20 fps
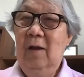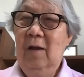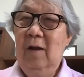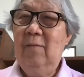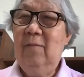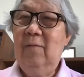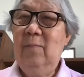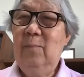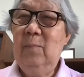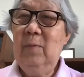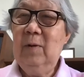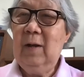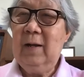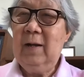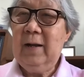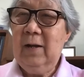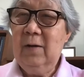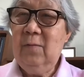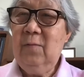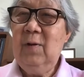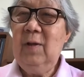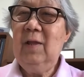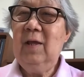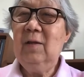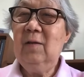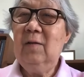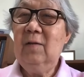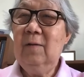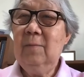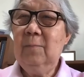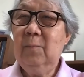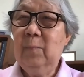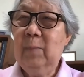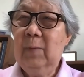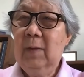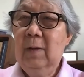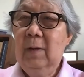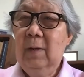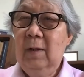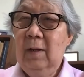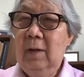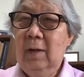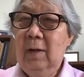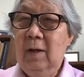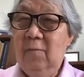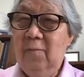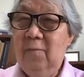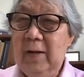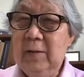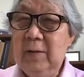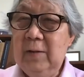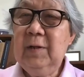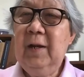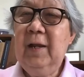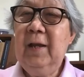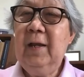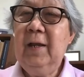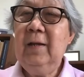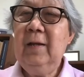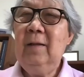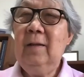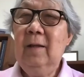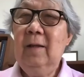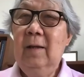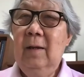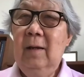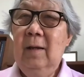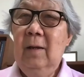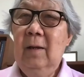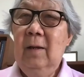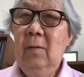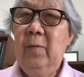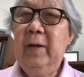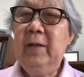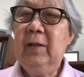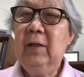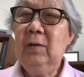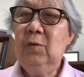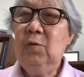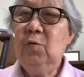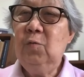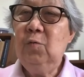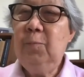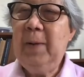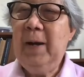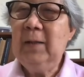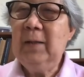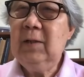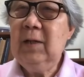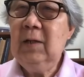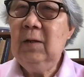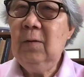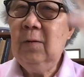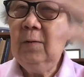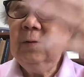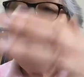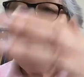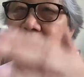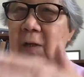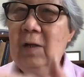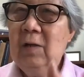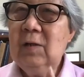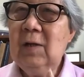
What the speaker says: of a country that is functioning, where the two parties don't see